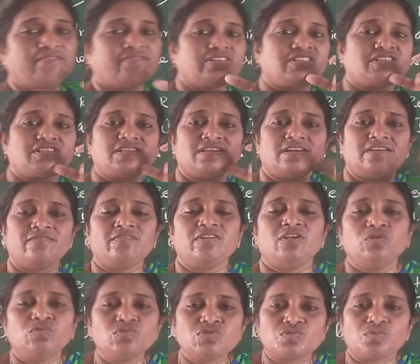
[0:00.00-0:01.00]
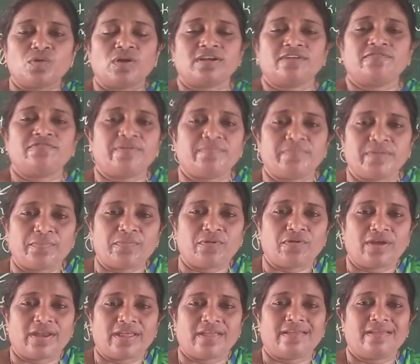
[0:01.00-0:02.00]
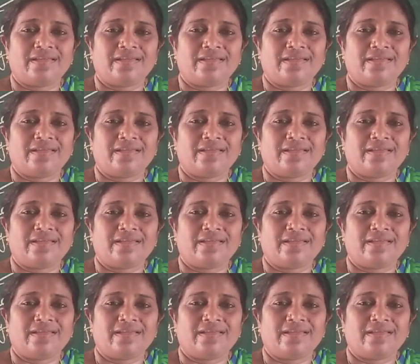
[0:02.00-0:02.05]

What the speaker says: which we lose water from the body.